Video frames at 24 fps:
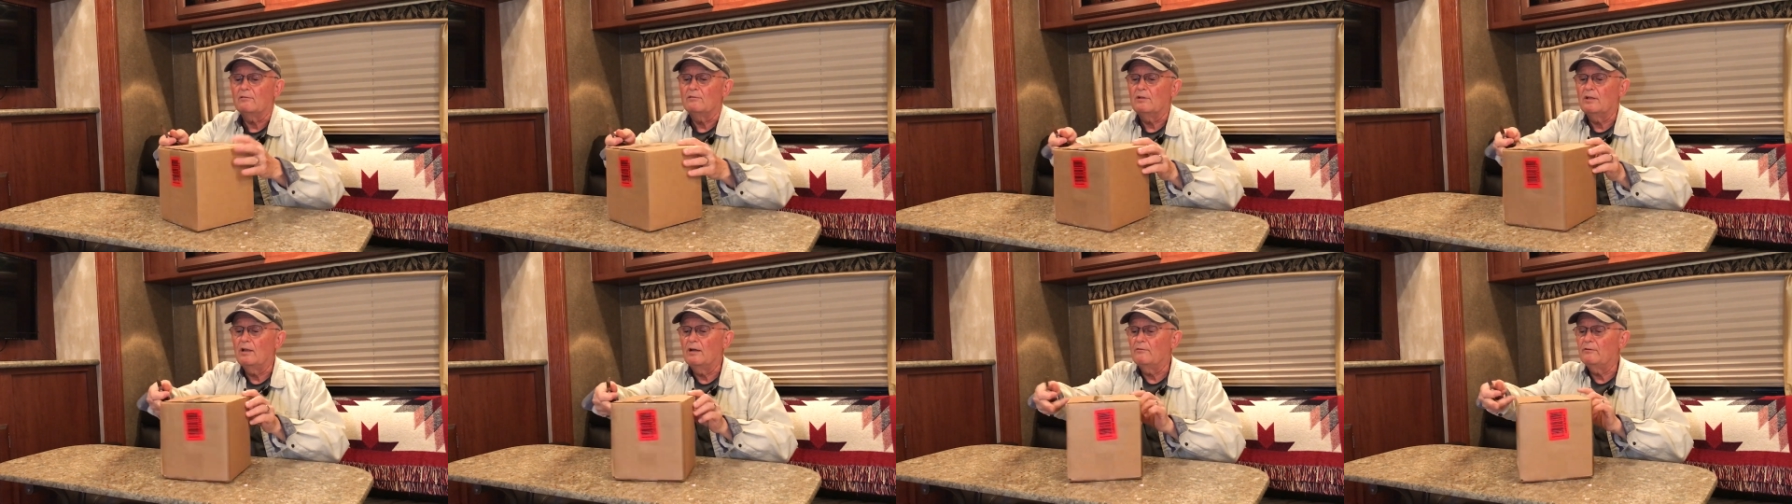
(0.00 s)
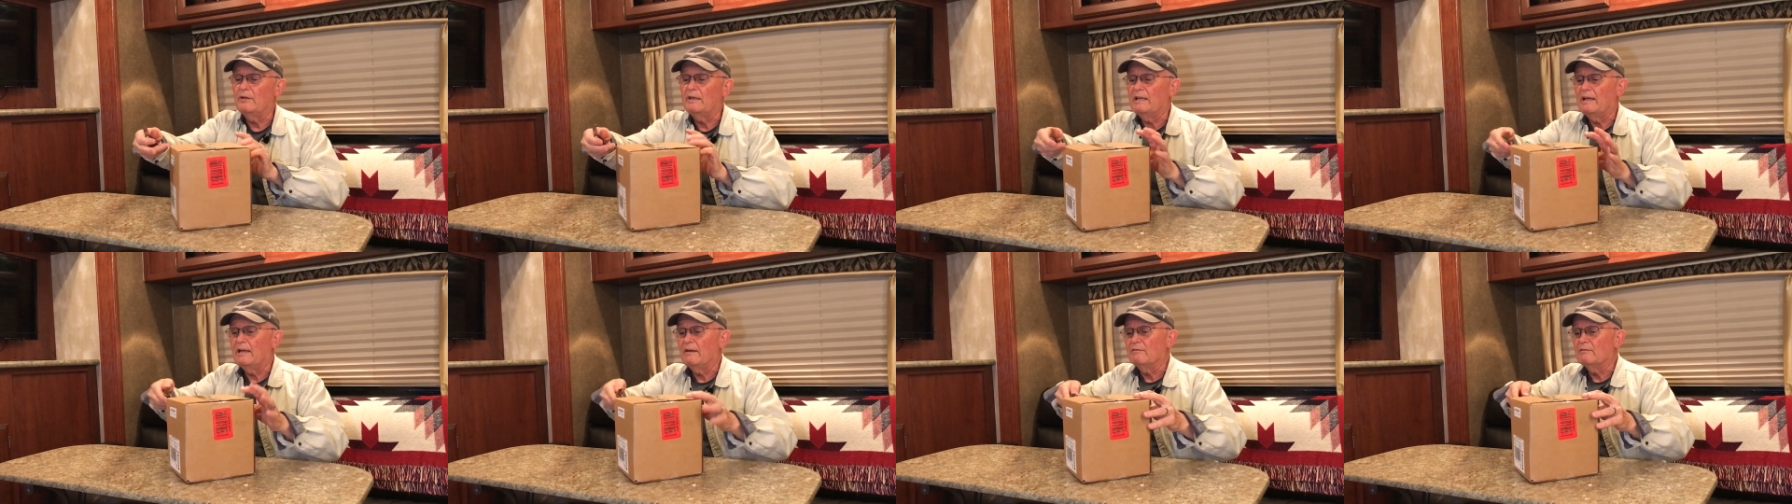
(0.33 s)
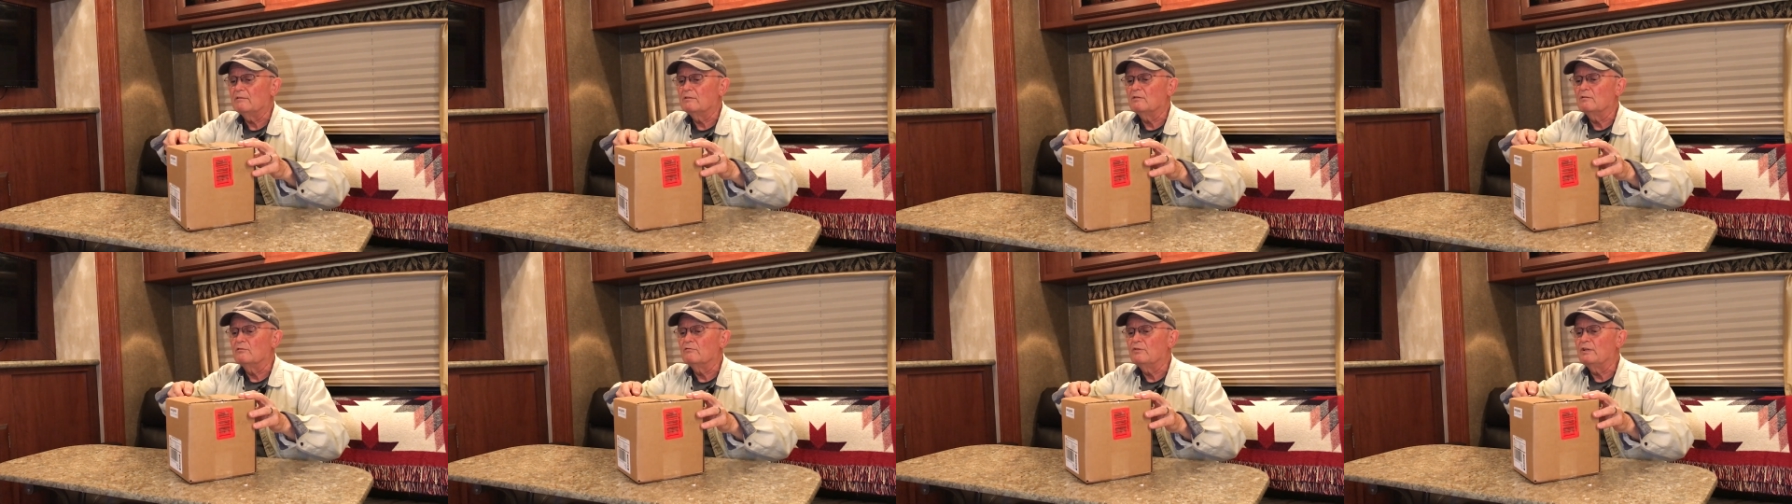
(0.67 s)
You'll already have
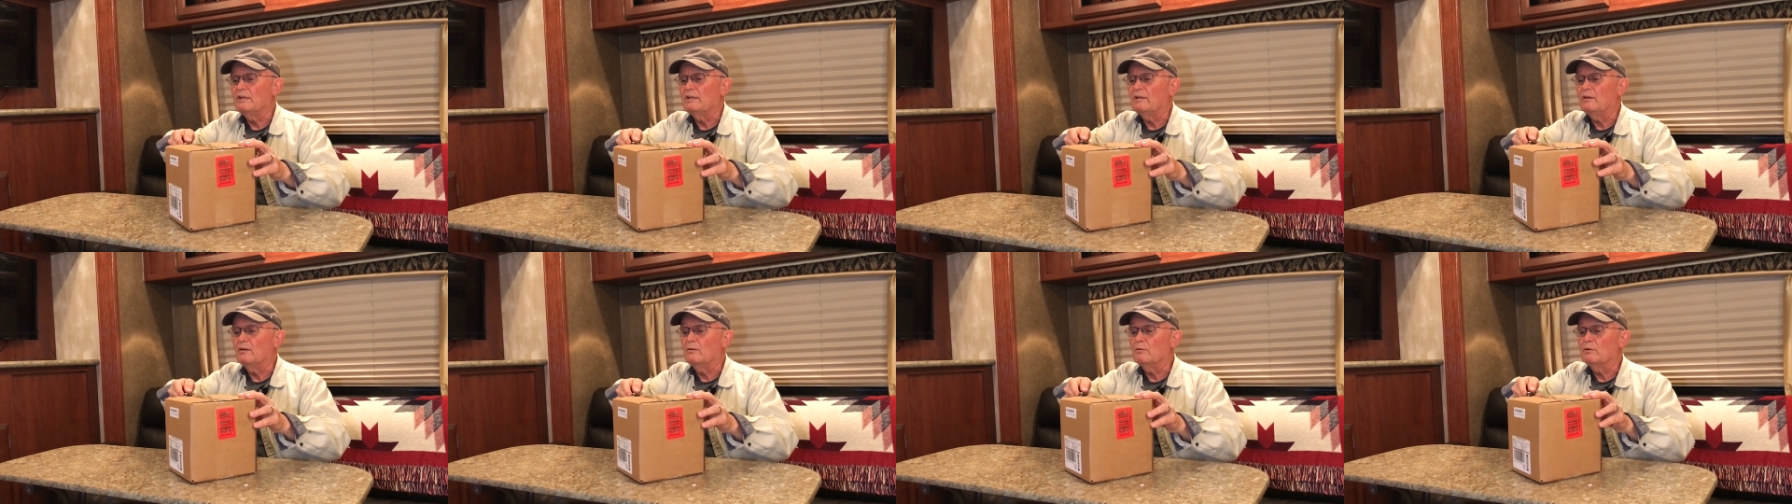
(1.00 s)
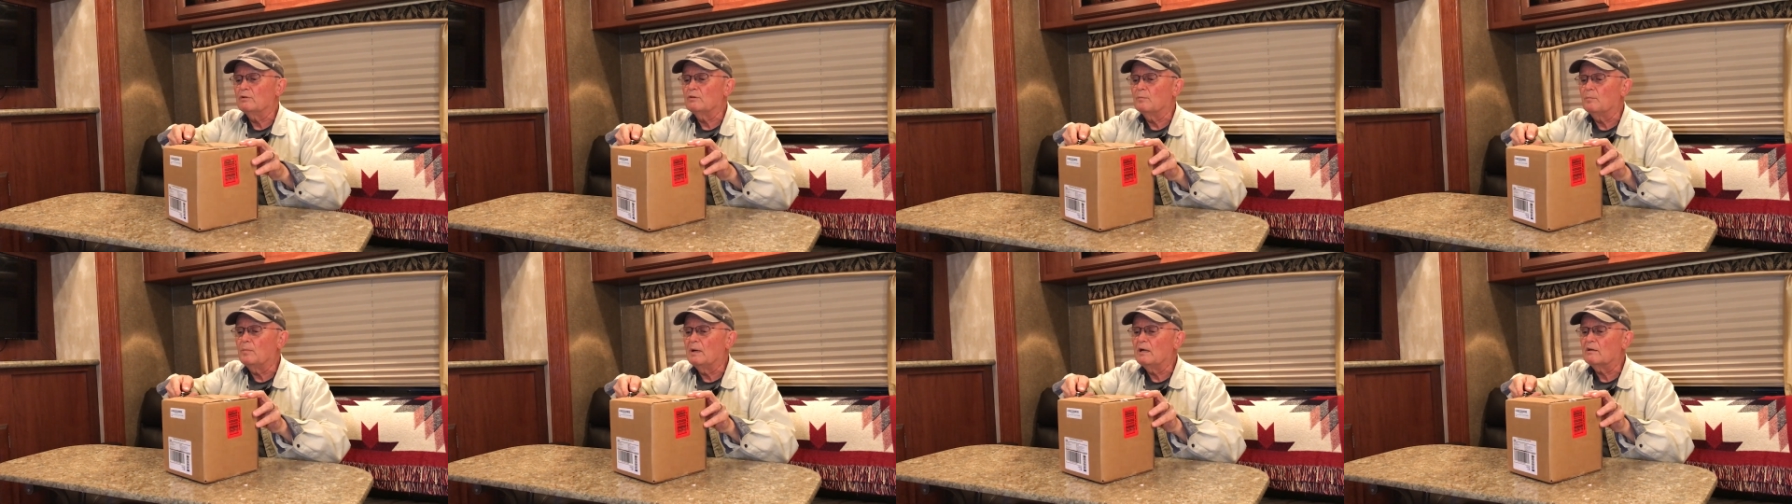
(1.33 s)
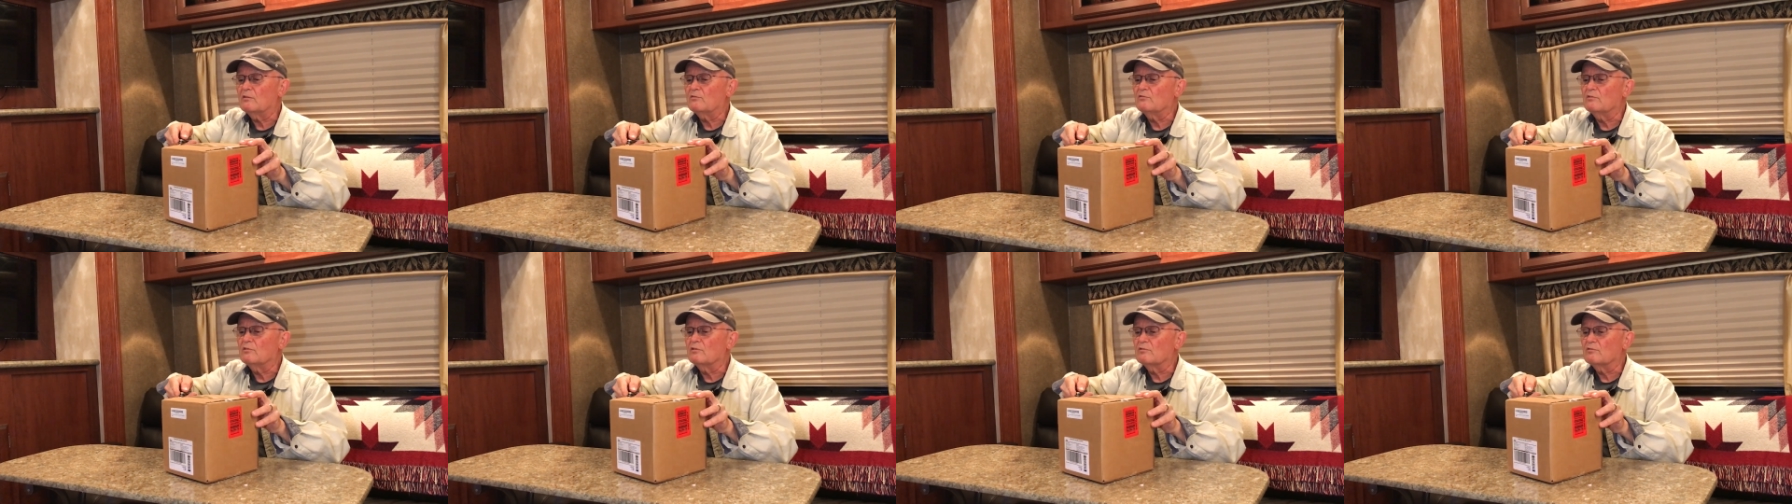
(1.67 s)
a little video what the
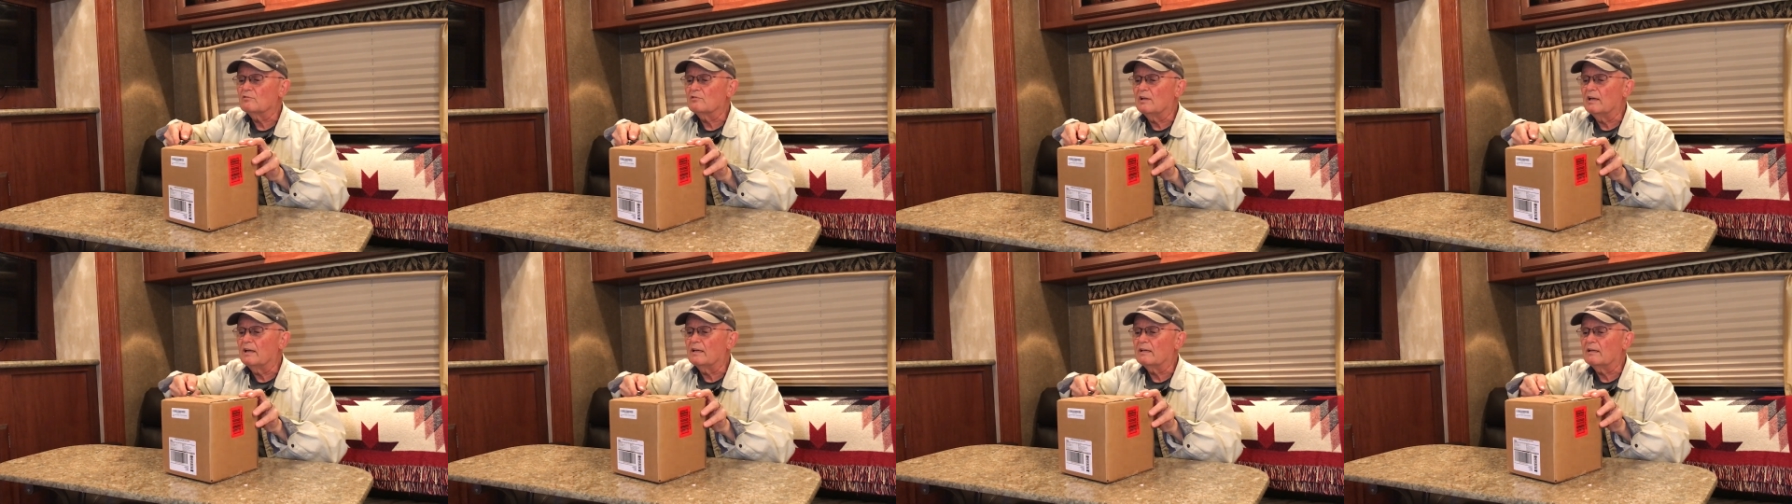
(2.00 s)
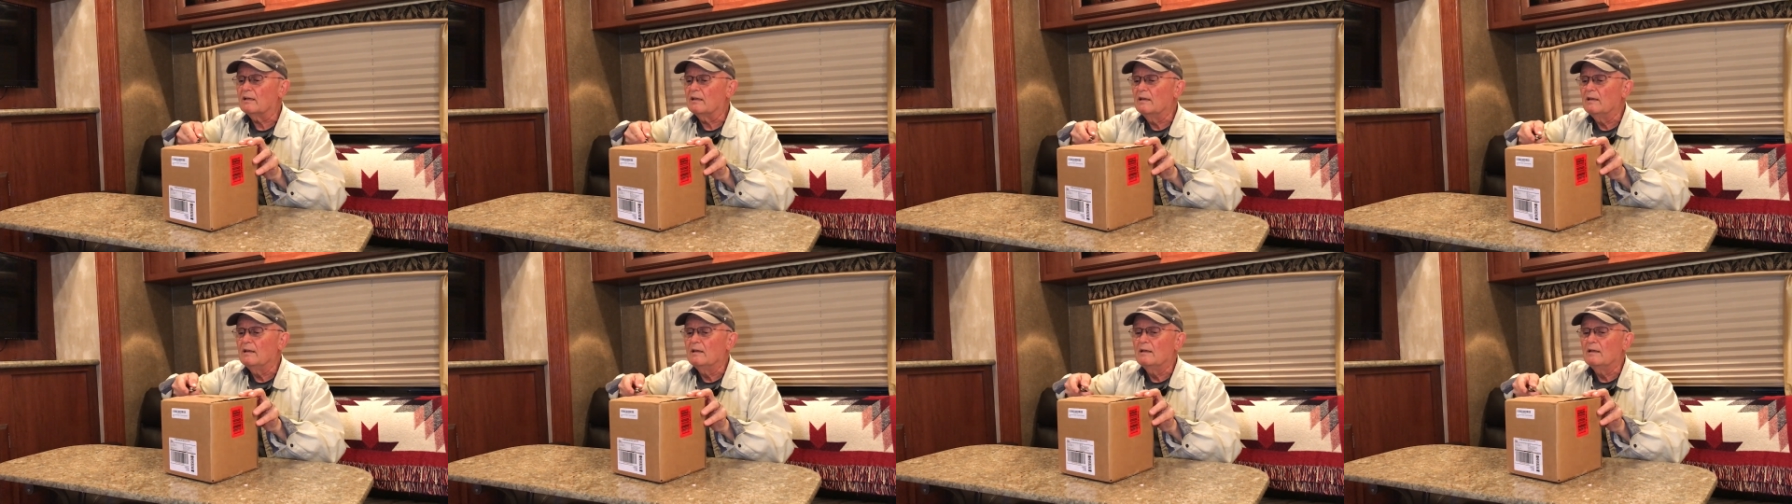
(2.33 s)
box looks like.